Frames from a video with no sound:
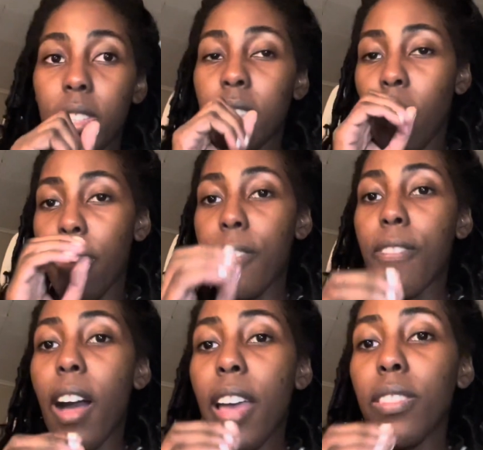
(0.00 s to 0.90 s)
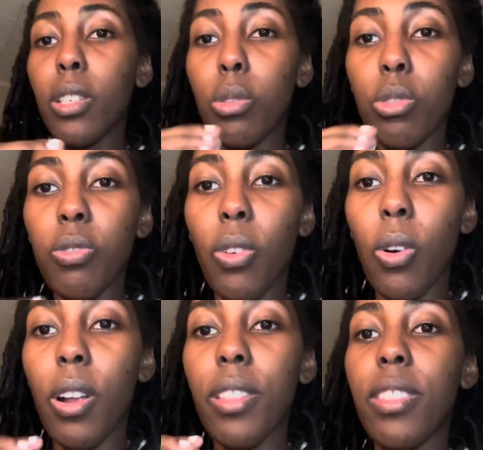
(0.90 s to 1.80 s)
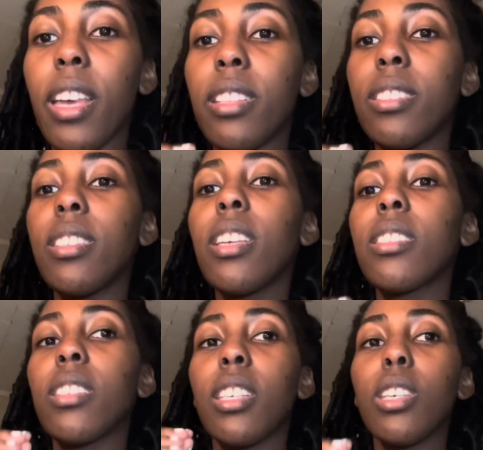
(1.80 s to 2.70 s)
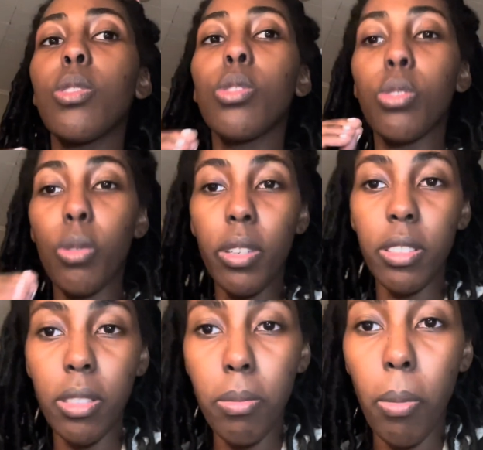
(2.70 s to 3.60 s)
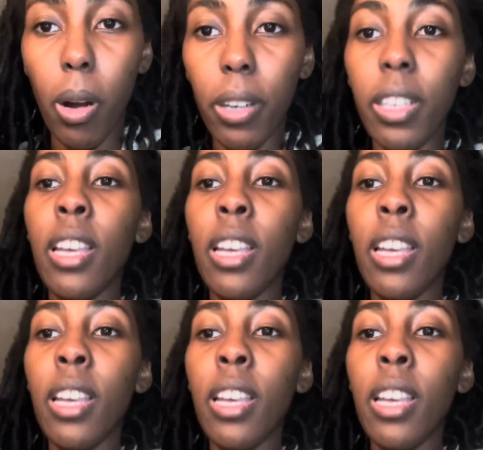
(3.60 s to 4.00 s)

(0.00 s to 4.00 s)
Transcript: sorry 5 equals 4 then 6 equals question mark